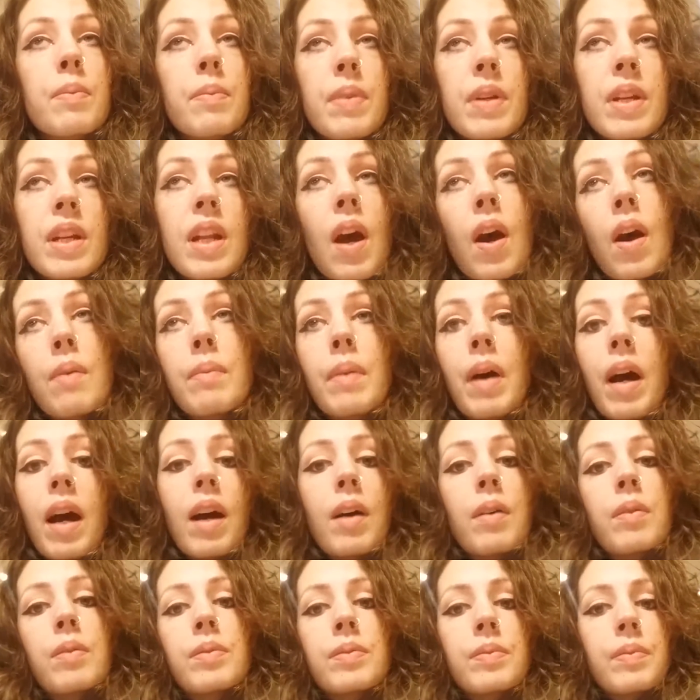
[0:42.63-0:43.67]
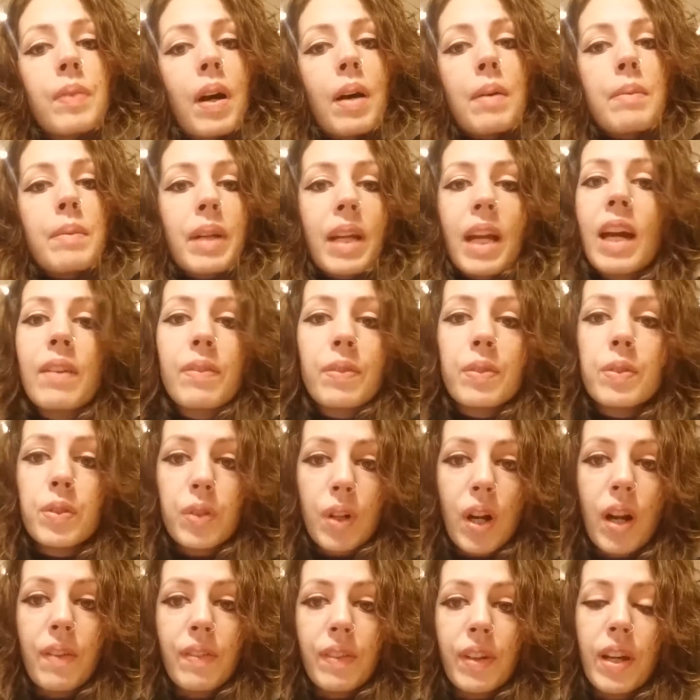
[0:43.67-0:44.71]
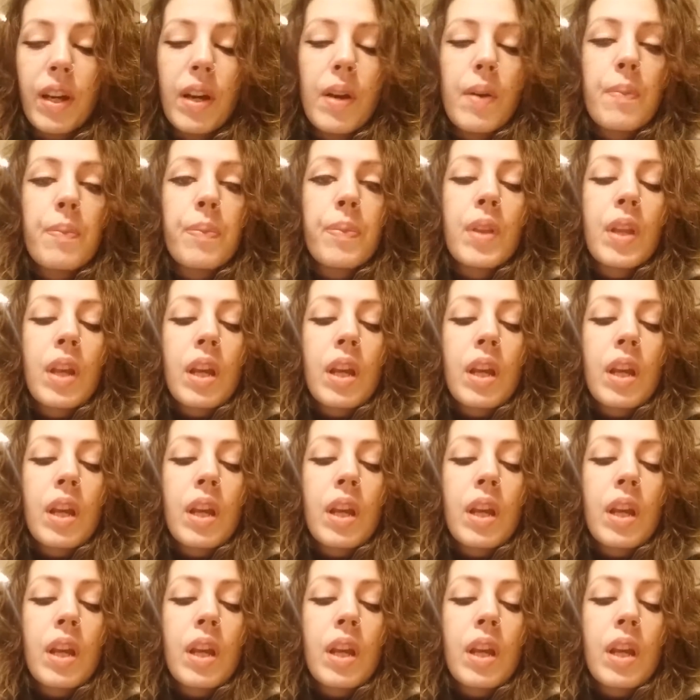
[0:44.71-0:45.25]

But you know, I'm a careful driver.